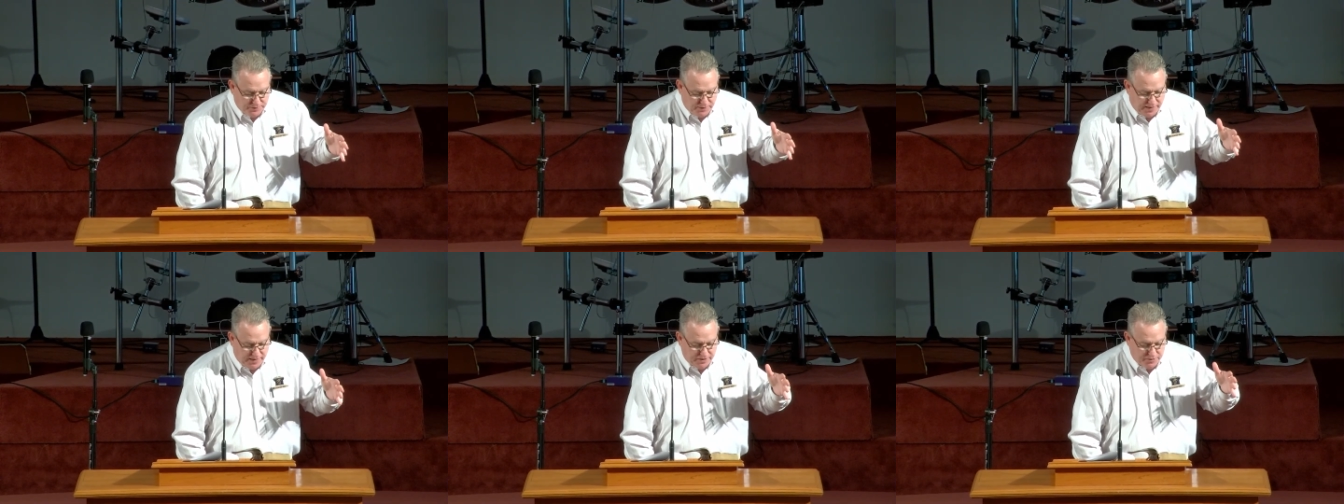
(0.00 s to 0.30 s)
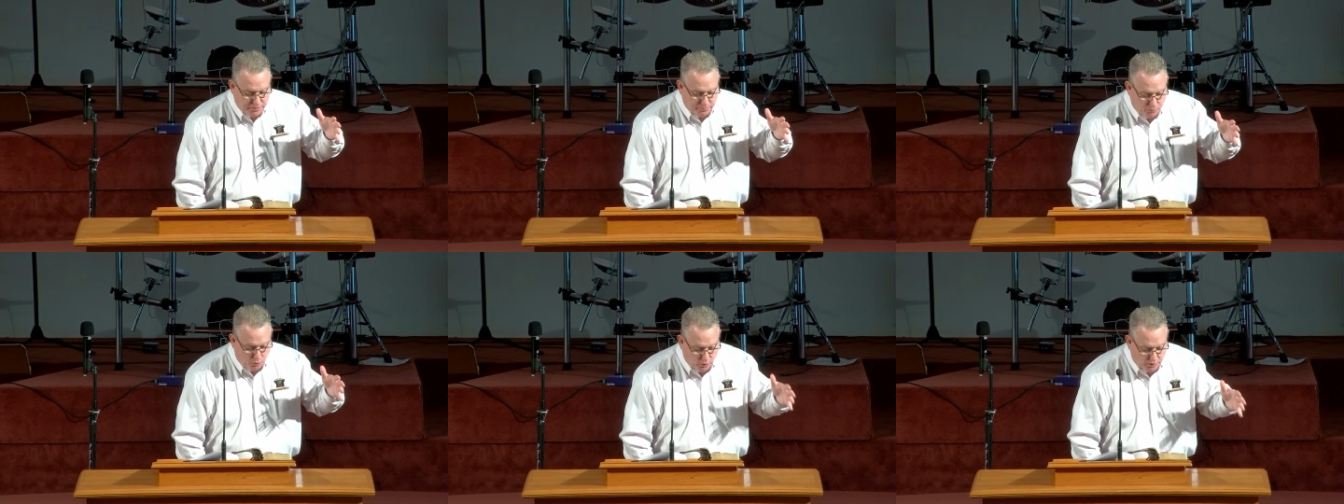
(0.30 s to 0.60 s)
and
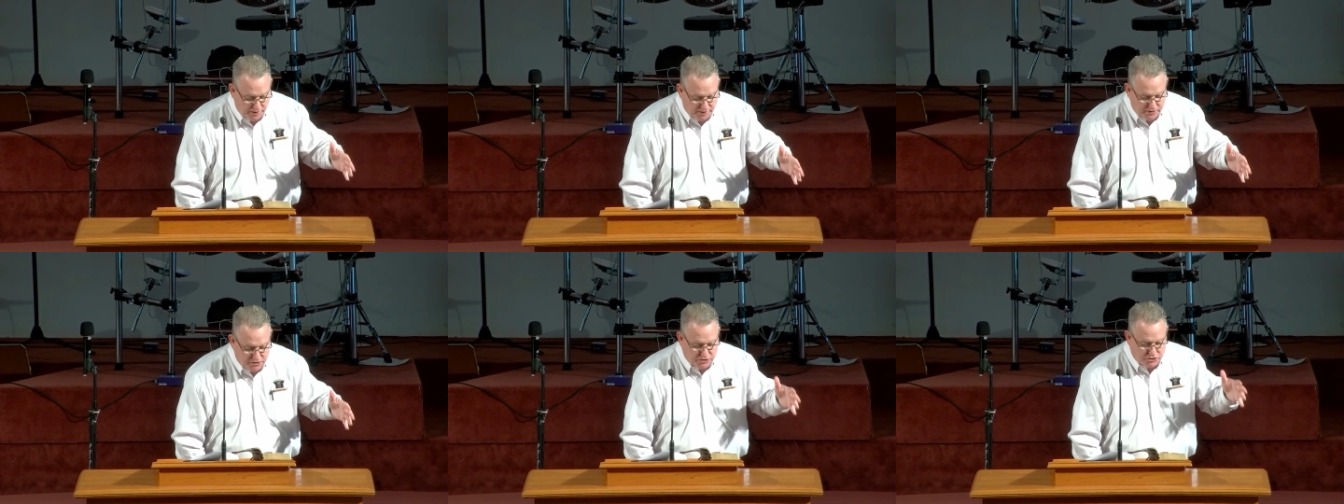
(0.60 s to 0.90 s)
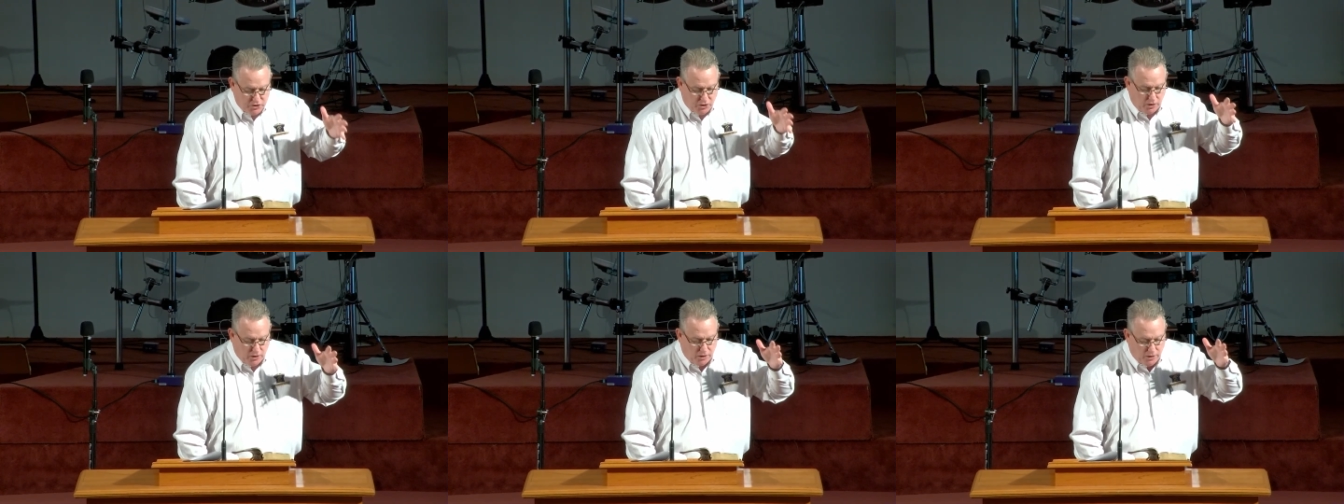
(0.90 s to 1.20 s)
the morning
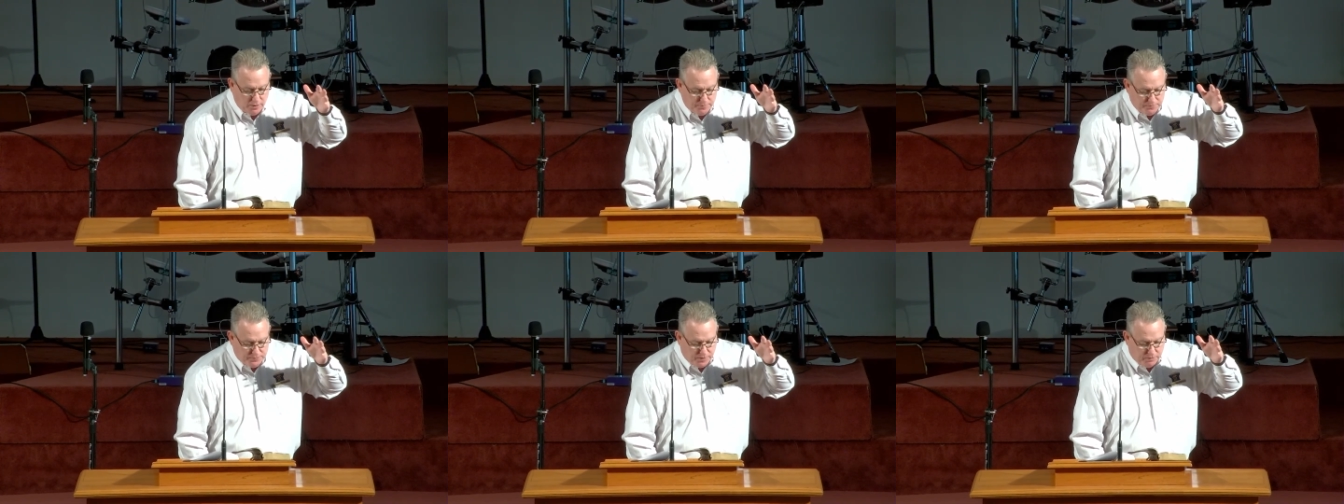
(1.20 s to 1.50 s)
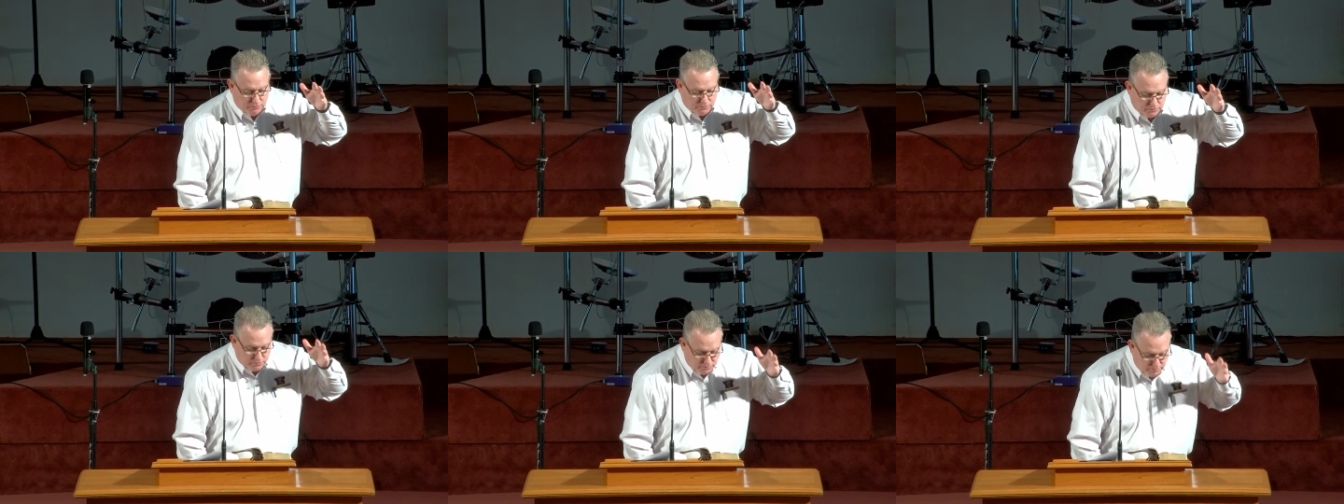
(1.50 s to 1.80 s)
star
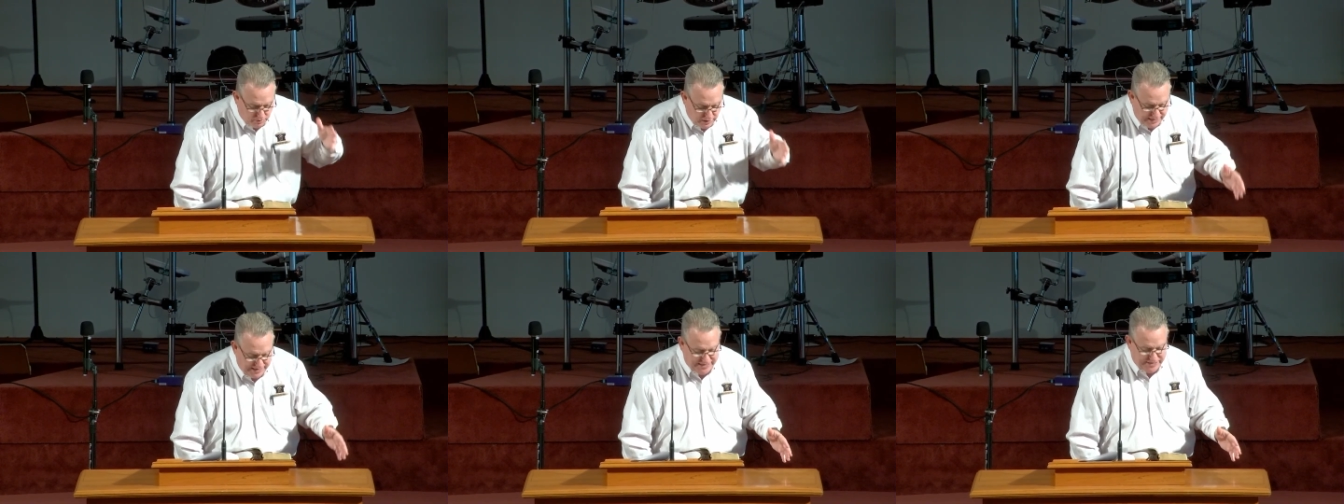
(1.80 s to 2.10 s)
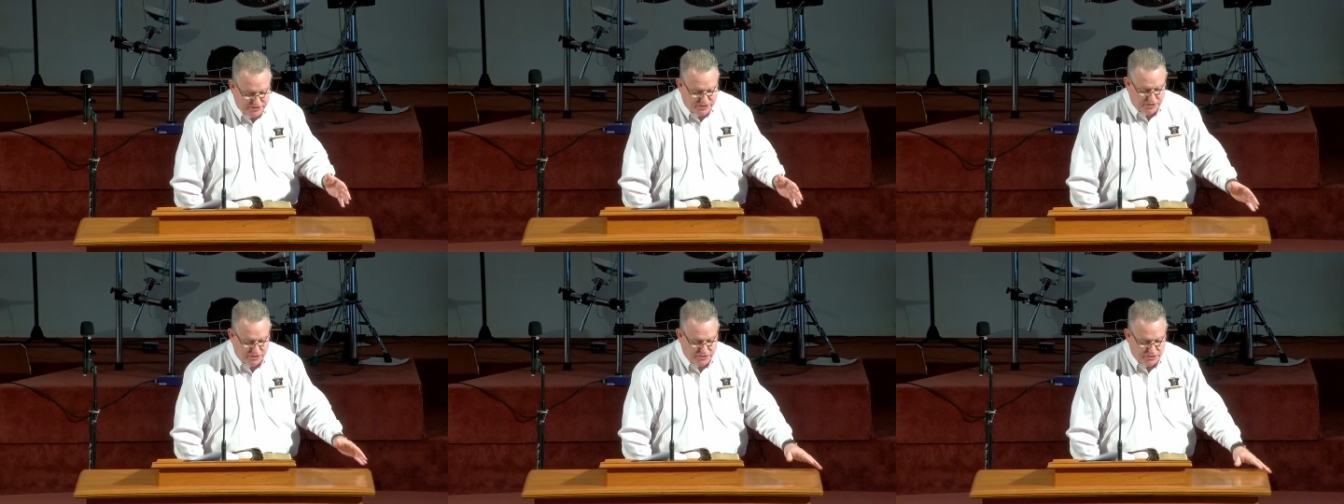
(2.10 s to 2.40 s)

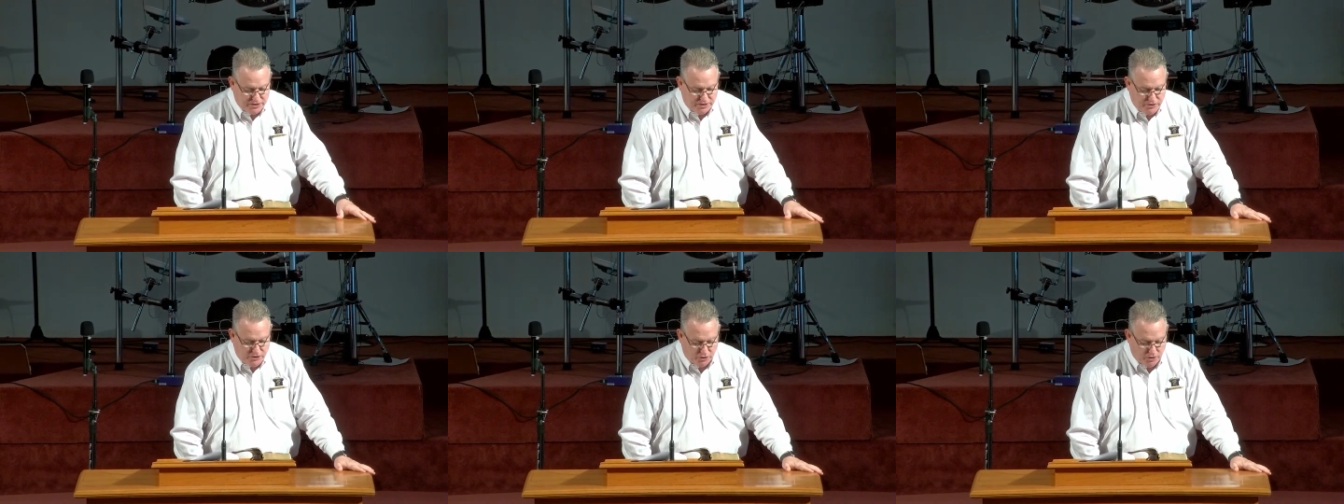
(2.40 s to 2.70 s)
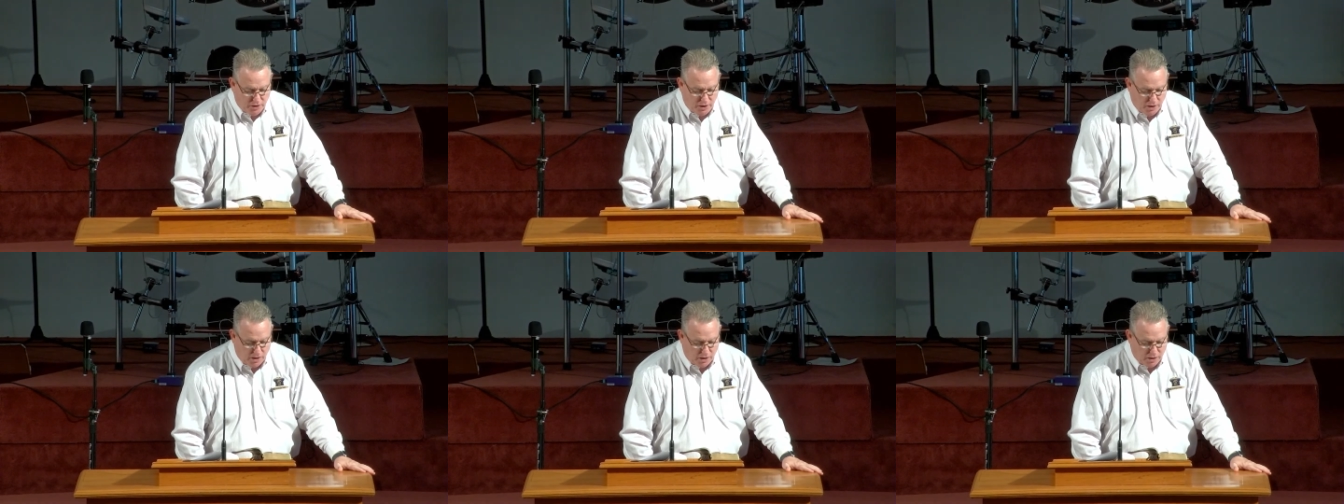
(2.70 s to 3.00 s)
rises in your
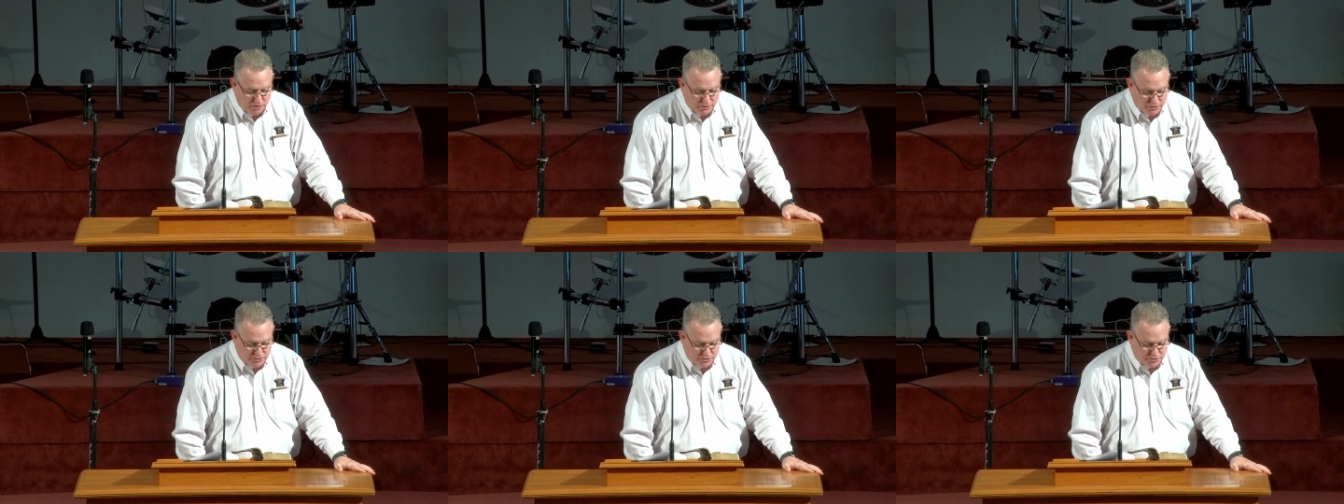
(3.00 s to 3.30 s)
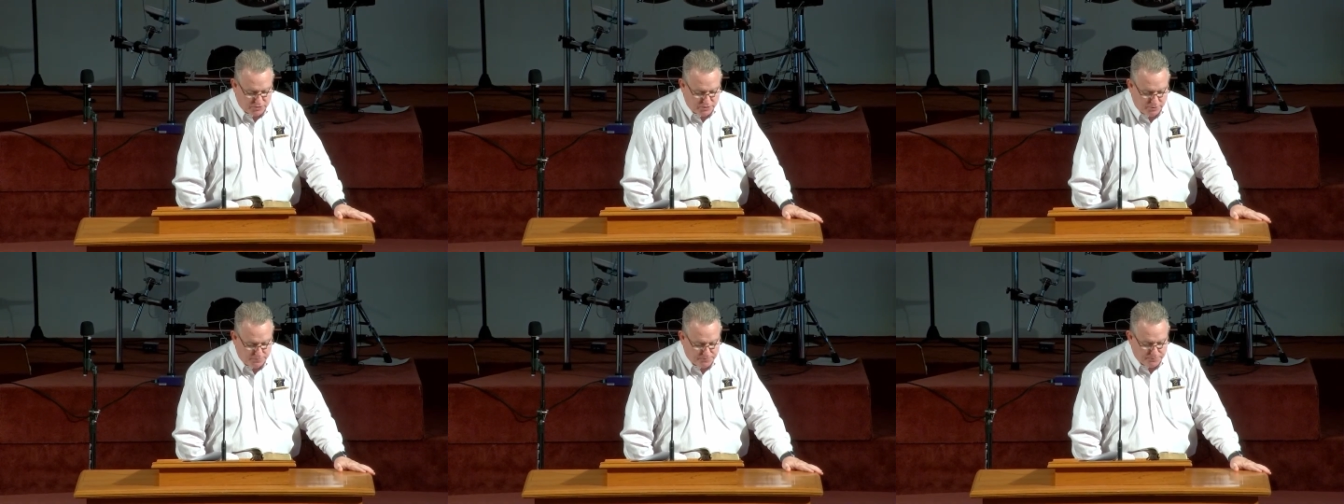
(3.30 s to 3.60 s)
hearts,